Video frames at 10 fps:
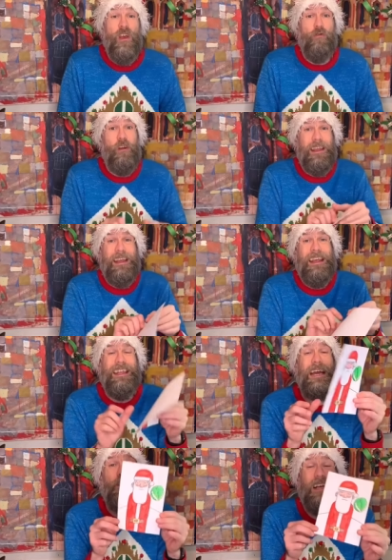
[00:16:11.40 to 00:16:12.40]
Right,
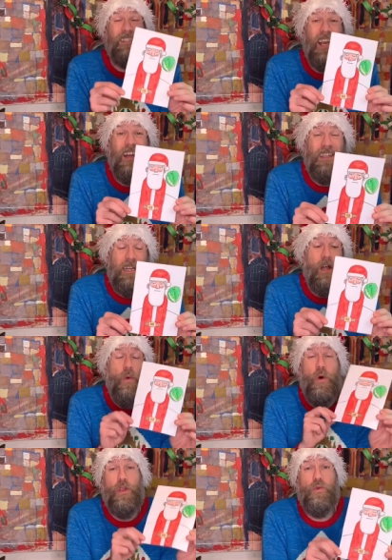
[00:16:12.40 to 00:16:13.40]
now that's colored in,
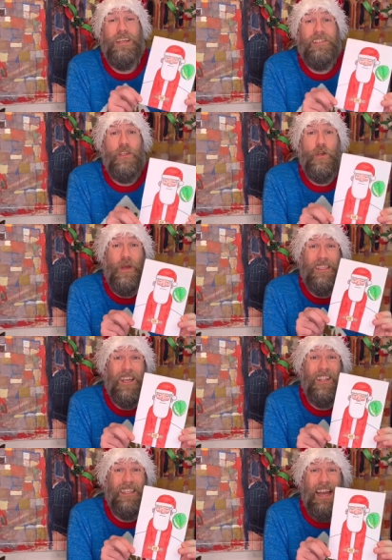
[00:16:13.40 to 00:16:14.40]
what you'll need to do is
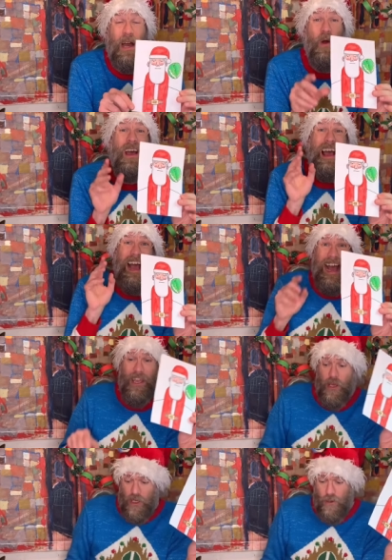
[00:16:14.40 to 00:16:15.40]
cut it out. Uh,
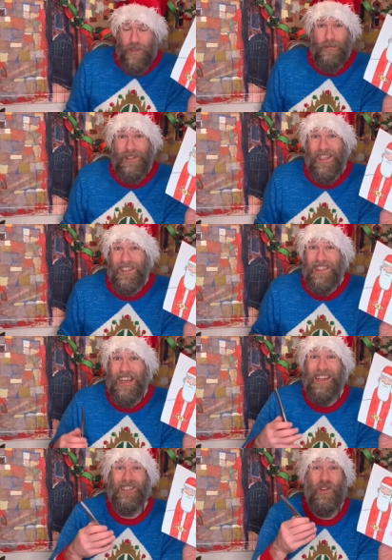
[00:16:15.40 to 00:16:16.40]
you're gonna use some scissors
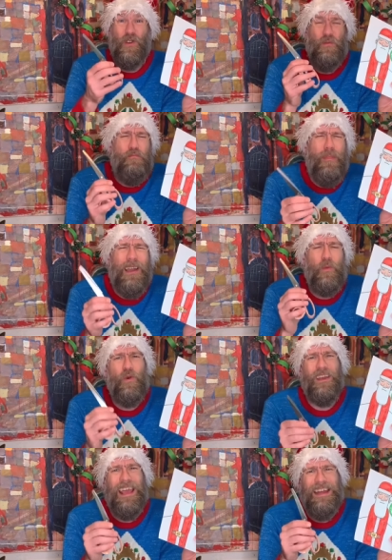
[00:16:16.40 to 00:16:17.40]
here, so you might
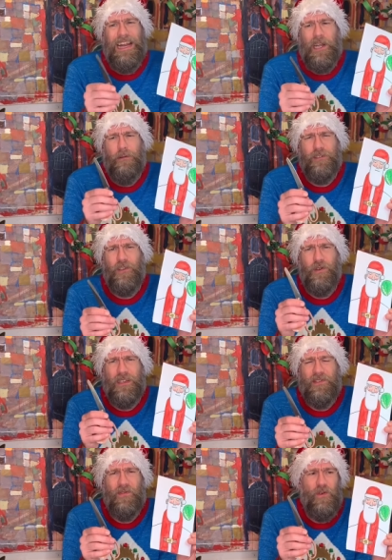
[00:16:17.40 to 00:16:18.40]
wanna get an adult to do
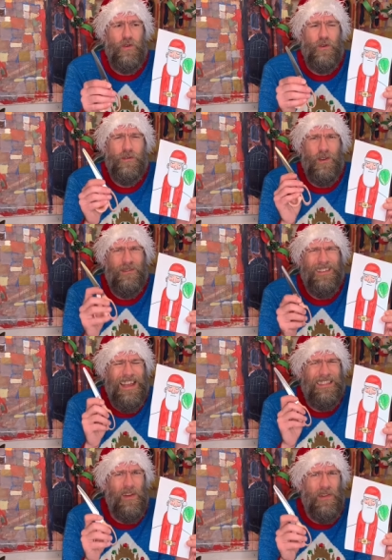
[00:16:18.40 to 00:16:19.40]
this for you. So yeah,
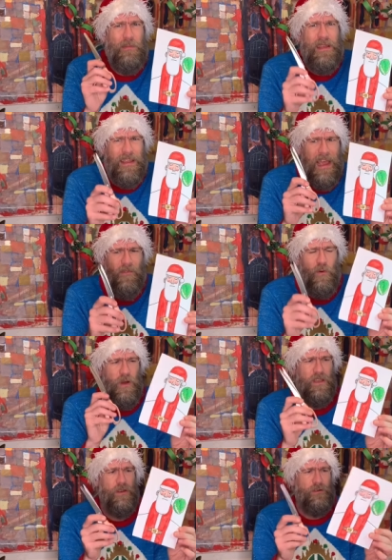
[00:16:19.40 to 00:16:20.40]
definitely be careful when
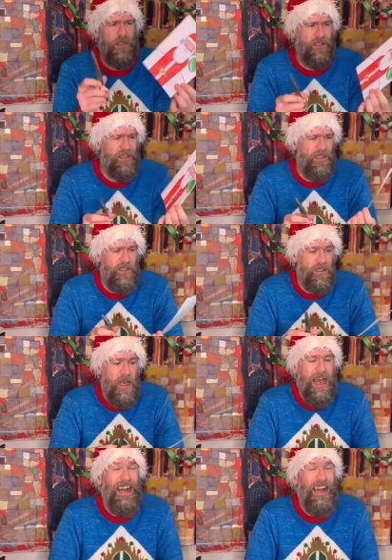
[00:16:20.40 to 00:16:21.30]
you're using scissors. And